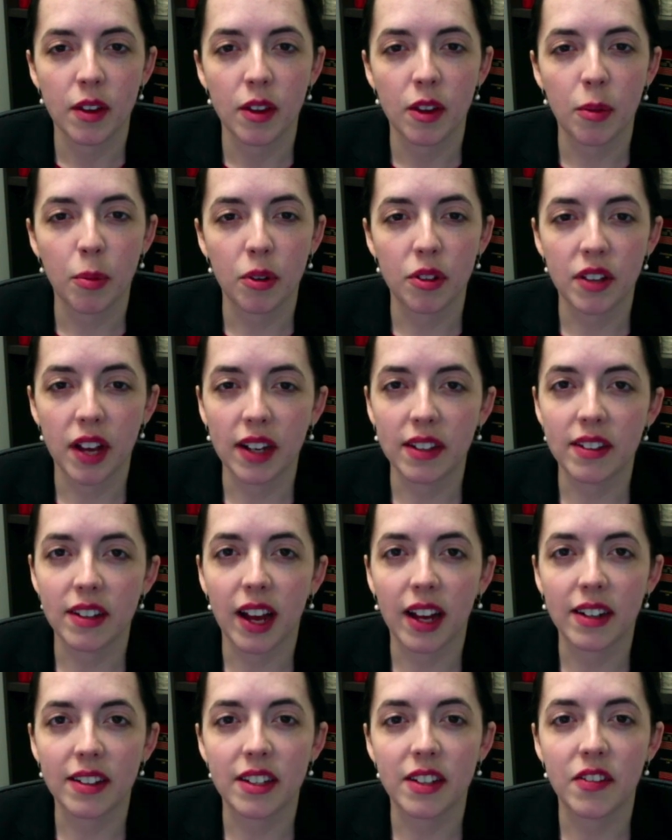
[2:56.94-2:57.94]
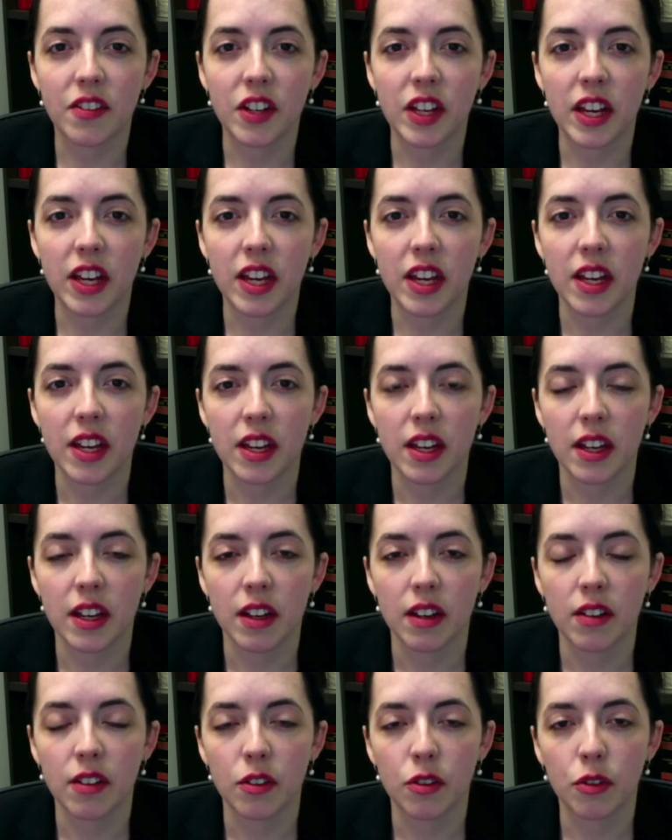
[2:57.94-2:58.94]
the protected activity
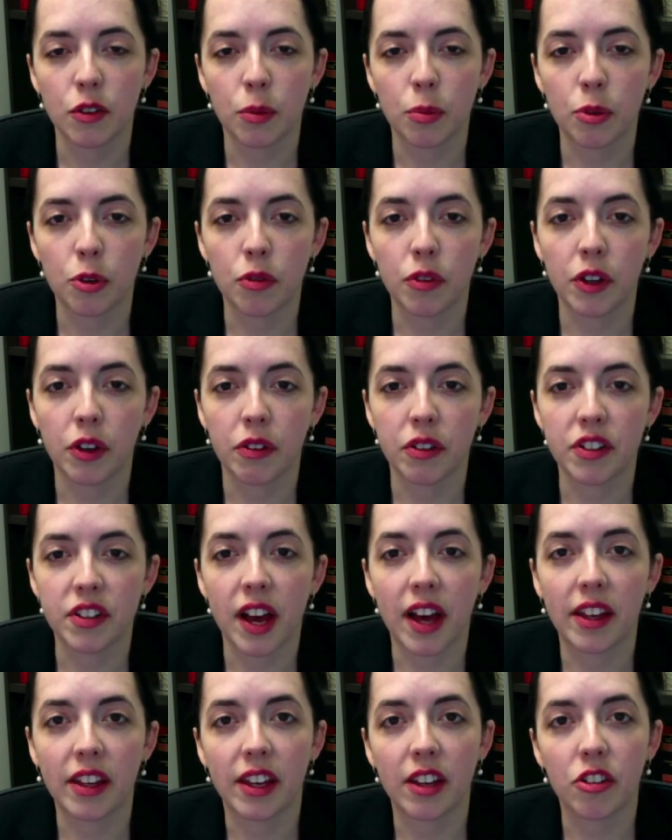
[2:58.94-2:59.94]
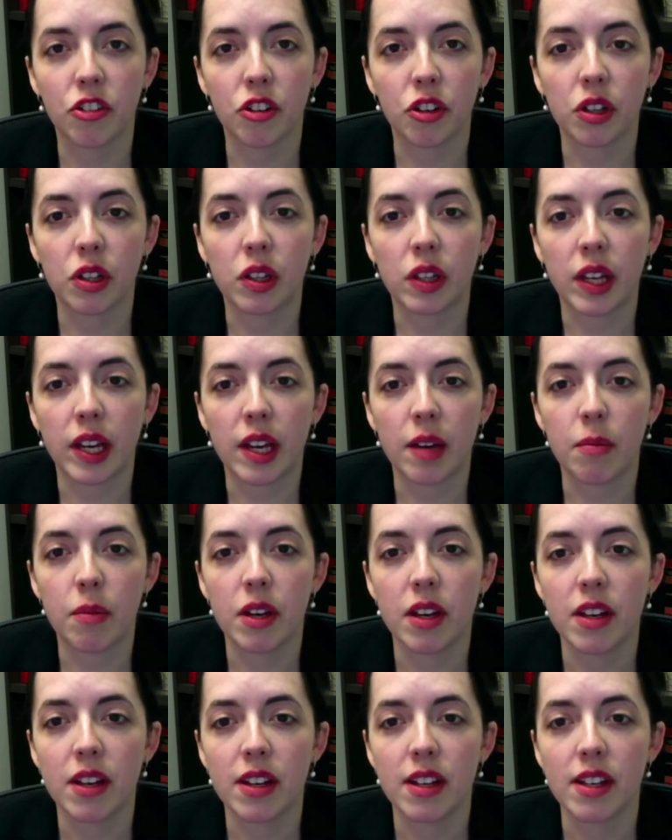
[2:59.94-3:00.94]
for proving a retaliation claim
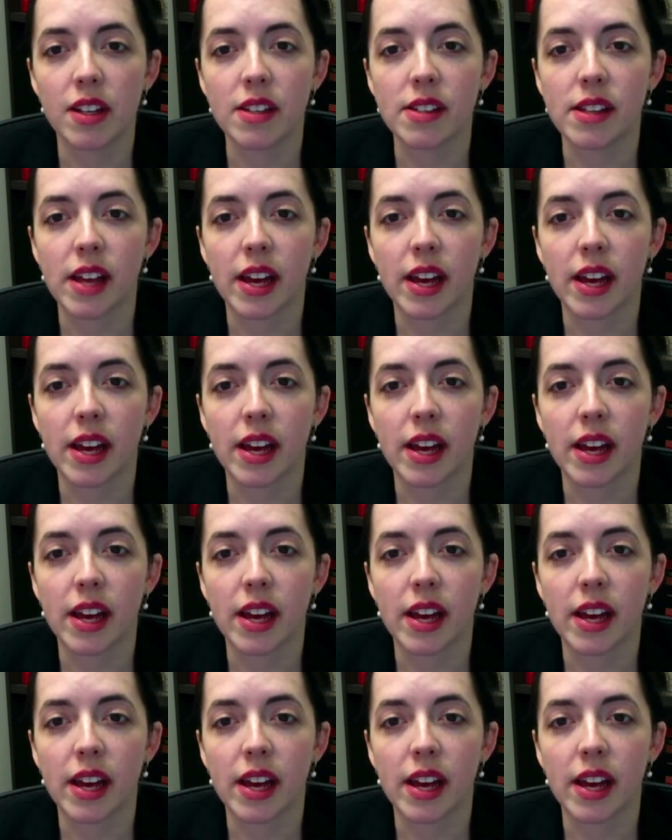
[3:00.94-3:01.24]
is